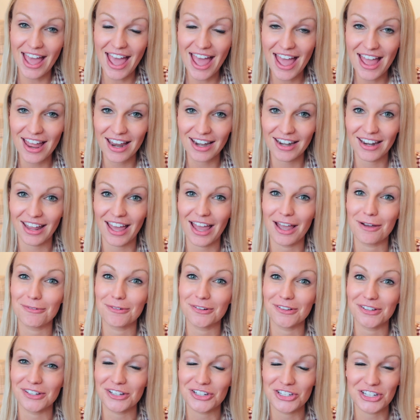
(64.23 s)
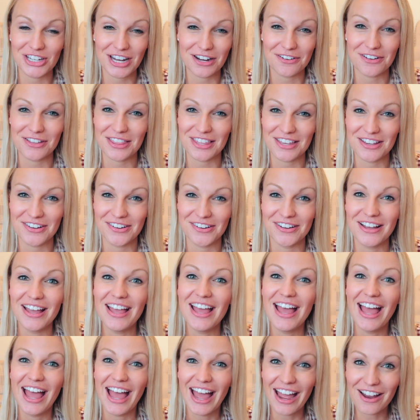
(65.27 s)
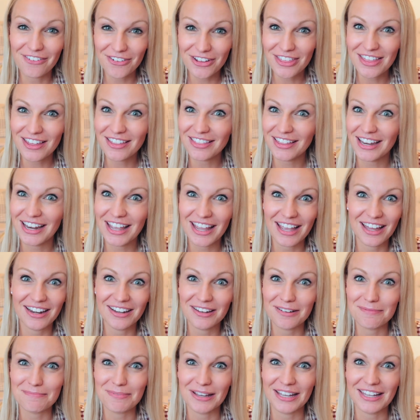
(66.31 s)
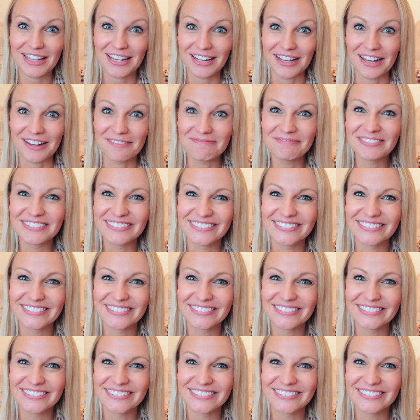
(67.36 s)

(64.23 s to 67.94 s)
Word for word: end, I will share with you everything that I end up picking up.